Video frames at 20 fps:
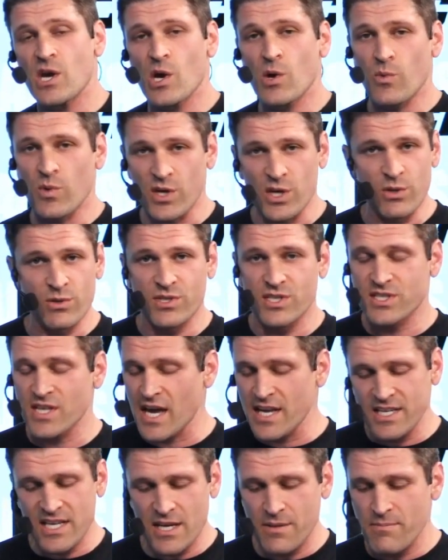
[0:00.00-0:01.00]
When you
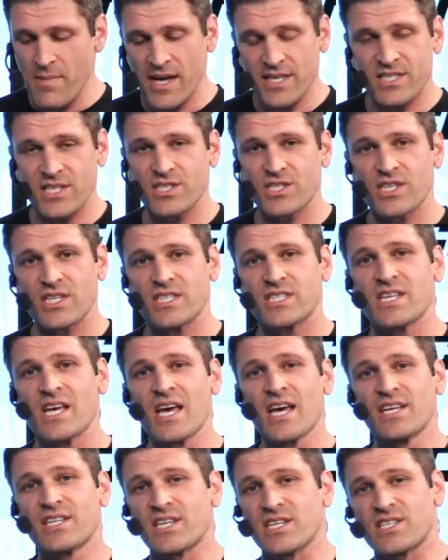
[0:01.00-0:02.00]
send in messages
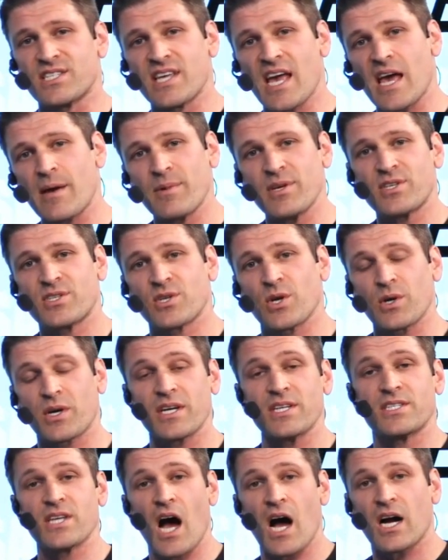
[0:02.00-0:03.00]
to
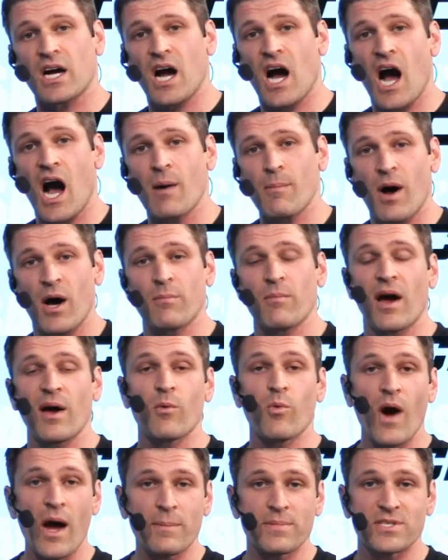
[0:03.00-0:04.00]
SamiCircuit.com on my
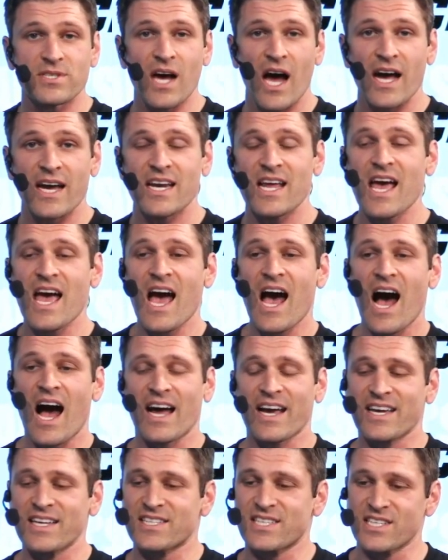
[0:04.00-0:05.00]
website,
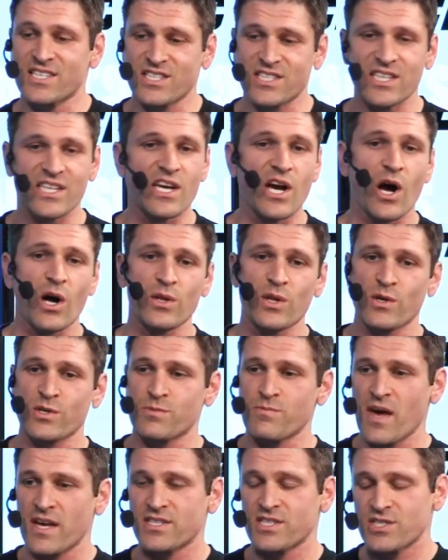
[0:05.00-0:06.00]
I get to see all
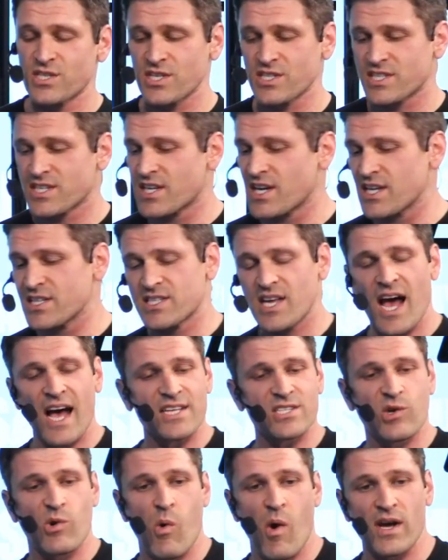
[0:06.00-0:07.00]
those messages. Kids
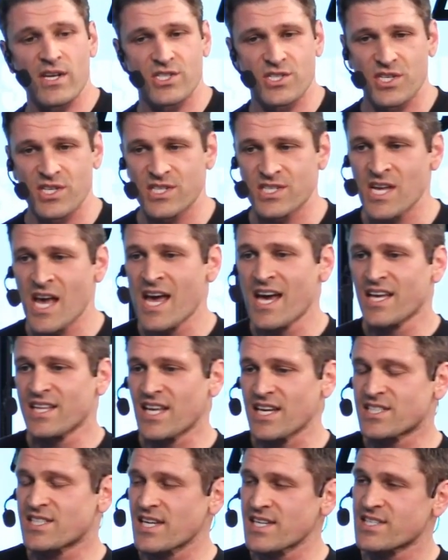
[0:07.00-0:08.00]
ask questions.
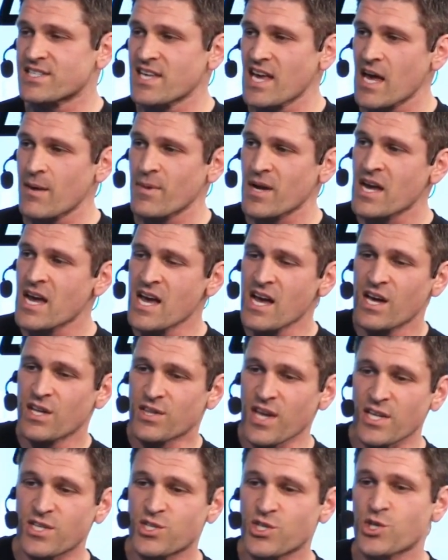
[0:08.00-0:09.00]
They say, Sami,
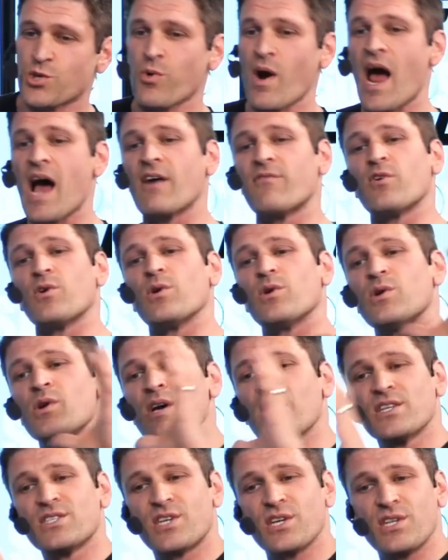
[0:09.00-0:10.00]
let's
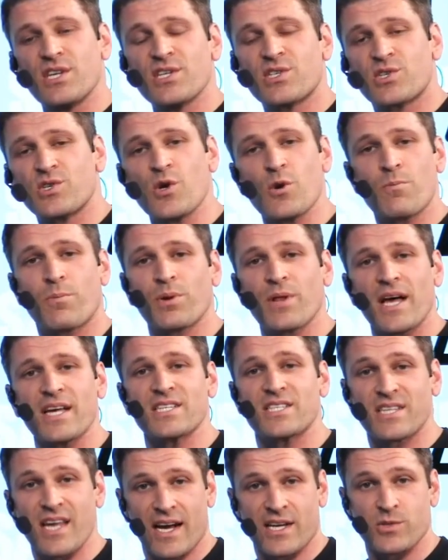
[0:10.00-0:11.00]
travel to this new
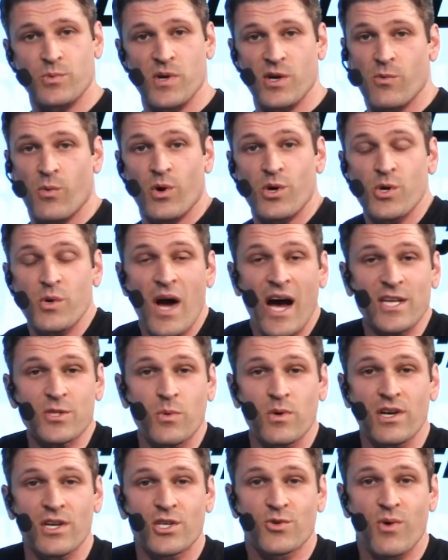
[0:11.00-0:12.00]
place next week. Where do you guys
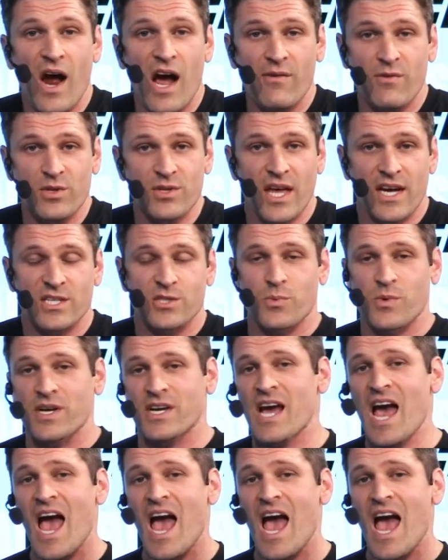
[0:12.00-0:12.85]
want to travel next week?